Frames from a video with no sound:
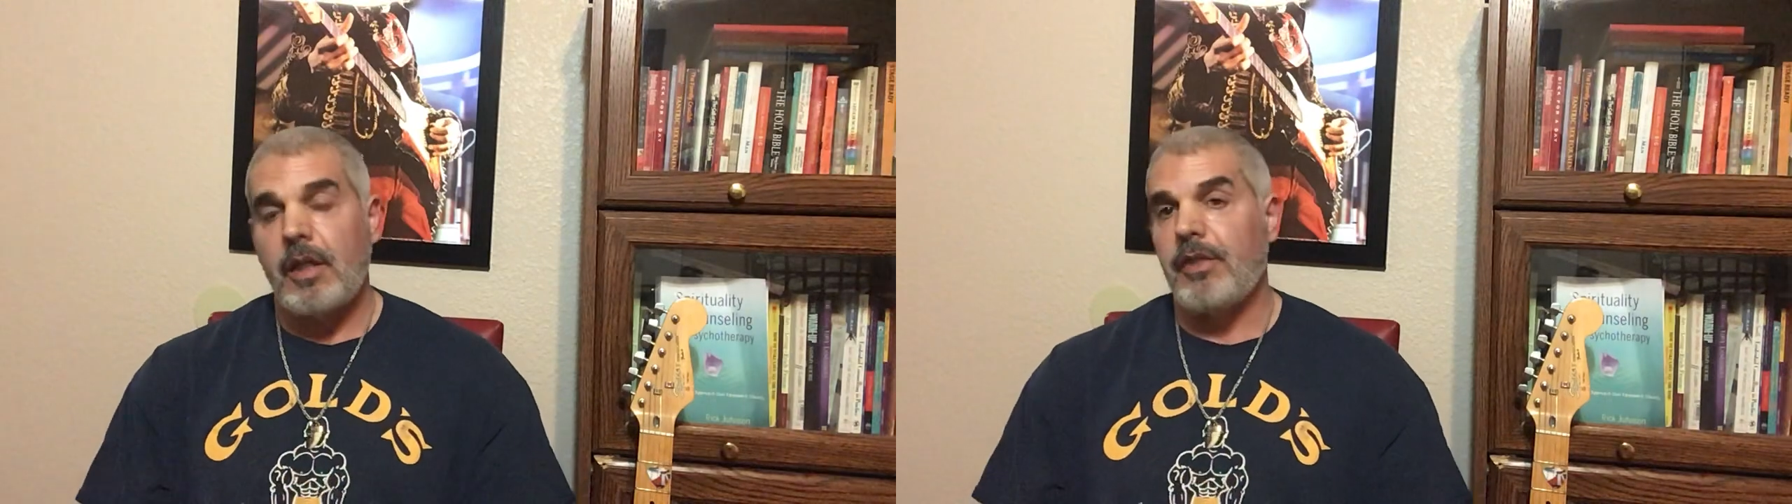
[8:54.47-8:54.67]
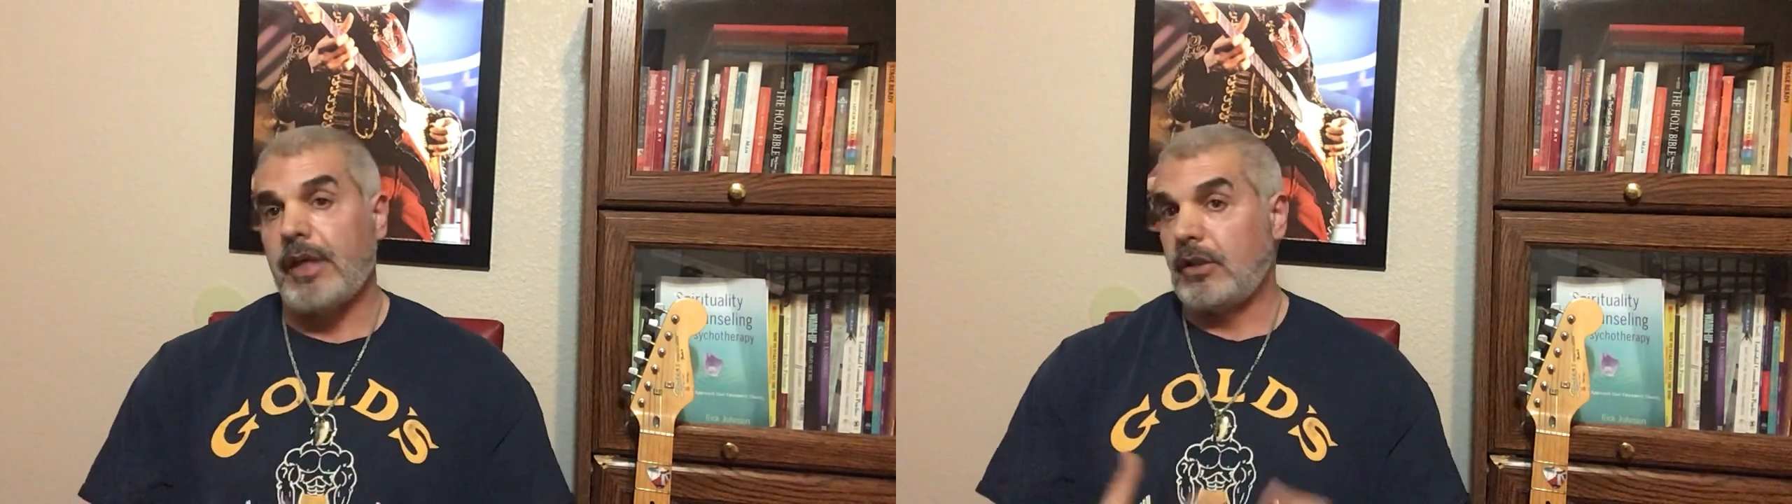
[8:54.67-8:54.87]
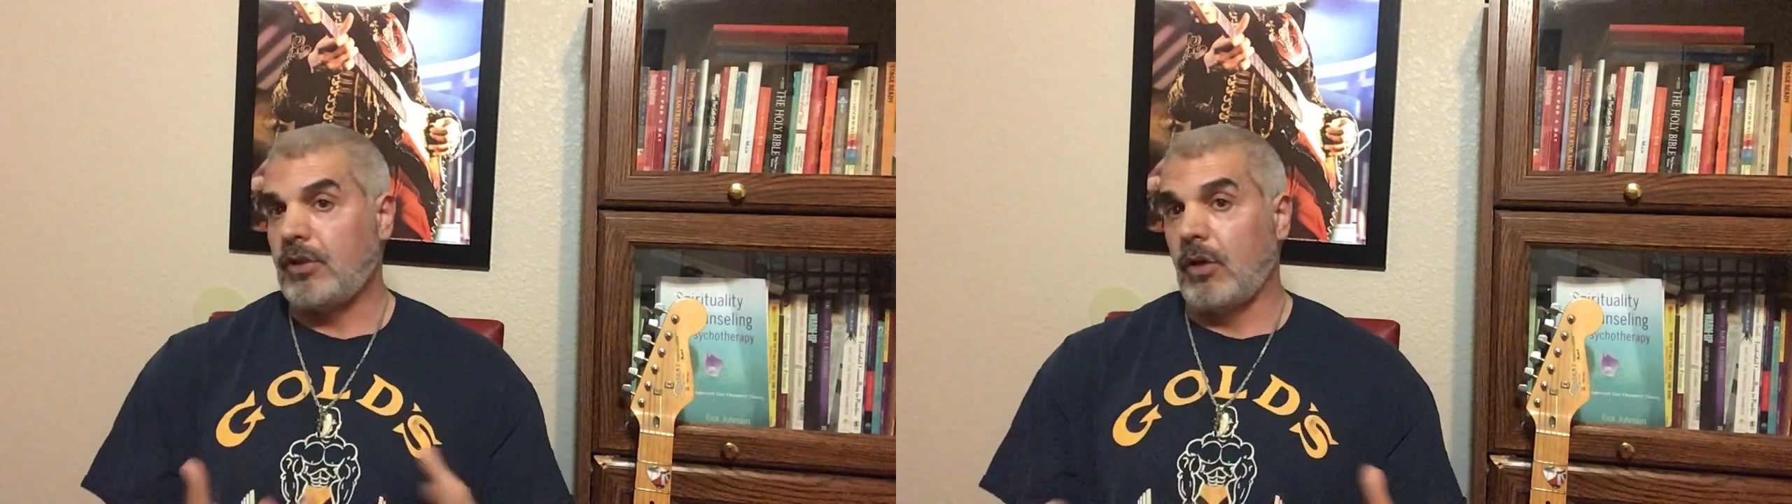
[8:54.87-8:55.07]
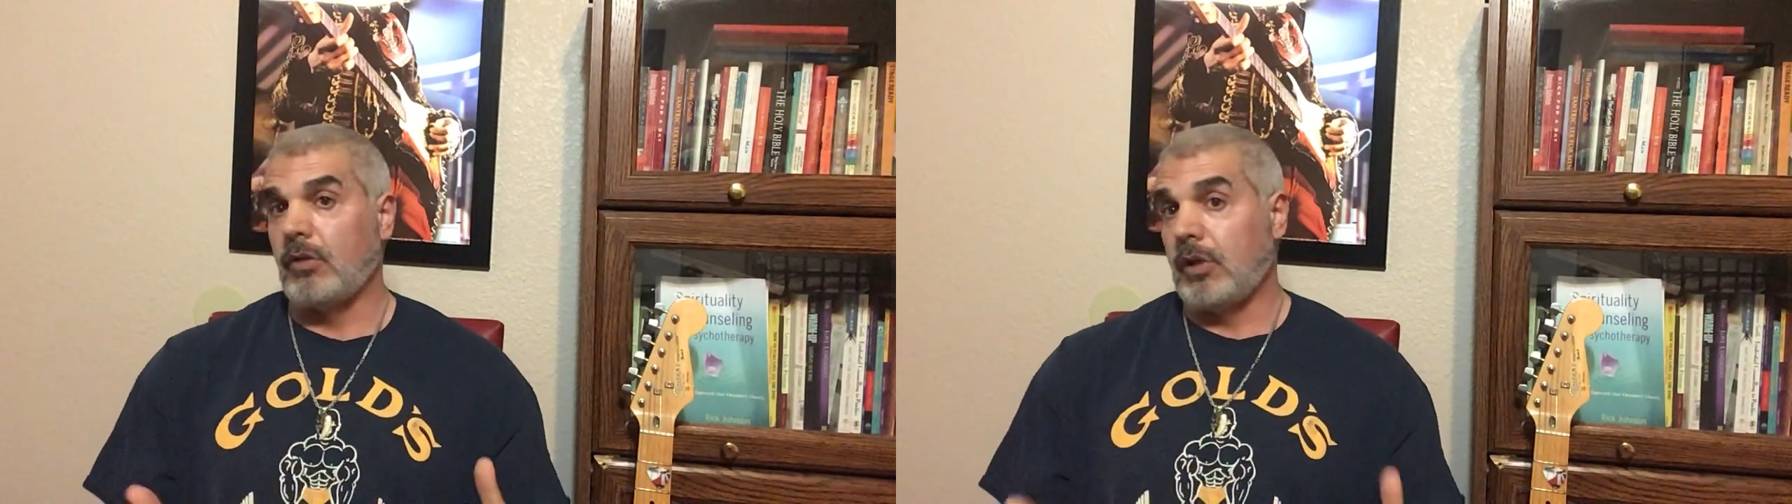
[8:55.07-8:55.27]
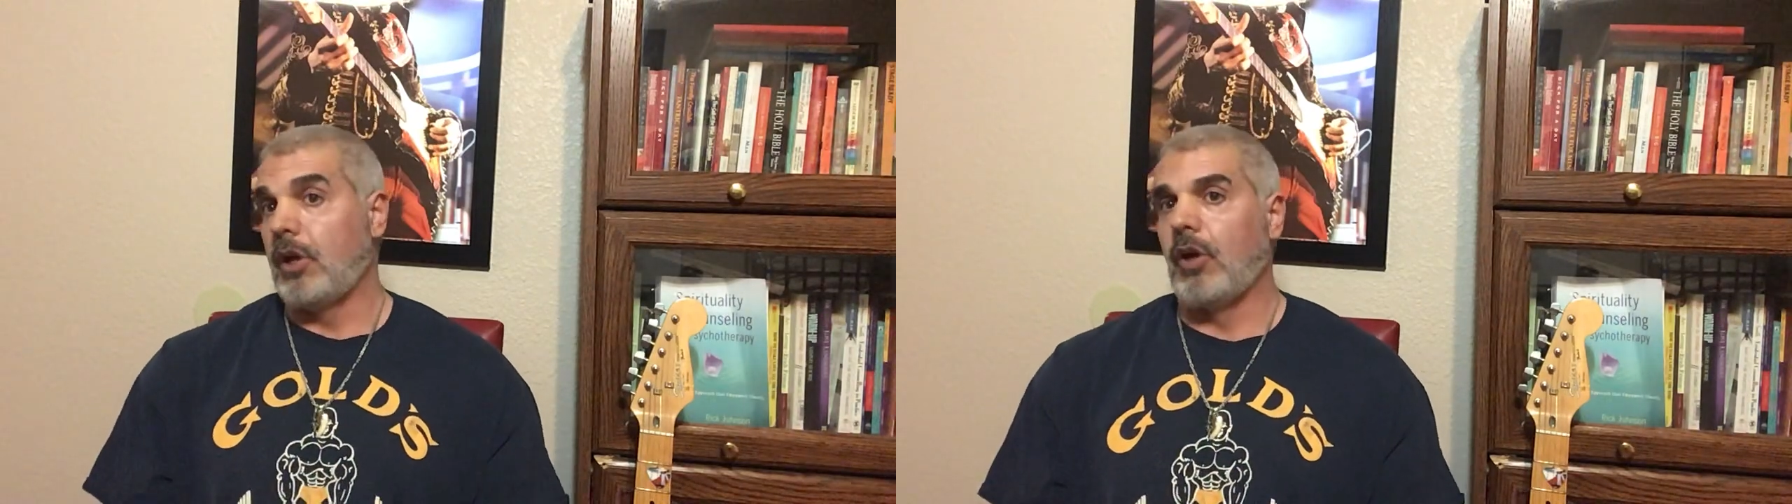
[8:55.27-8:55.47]
they
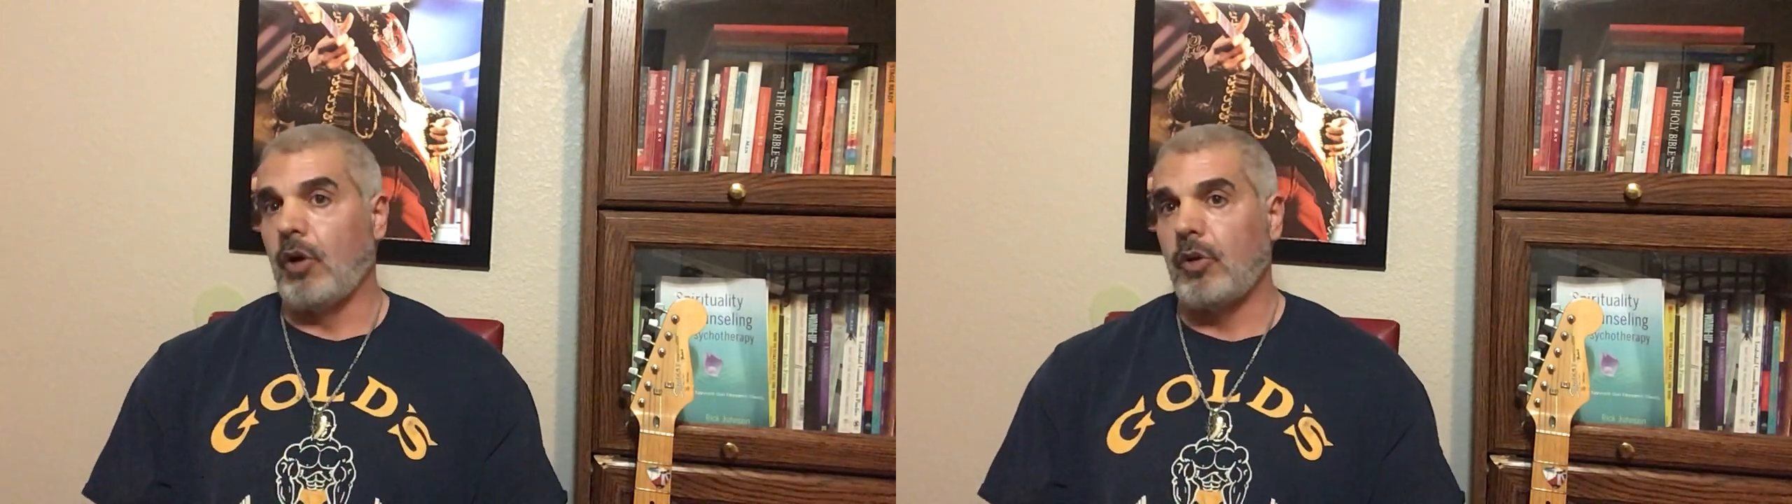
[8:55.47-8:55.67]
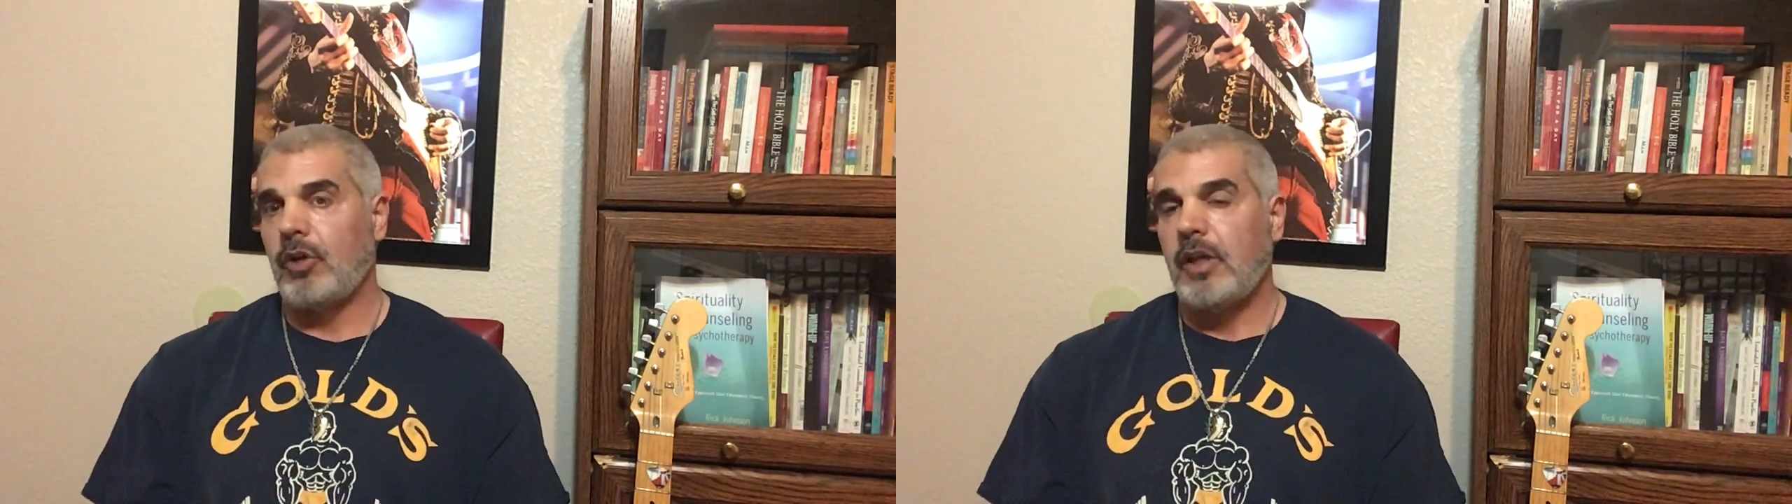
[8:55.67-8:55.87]
don't know.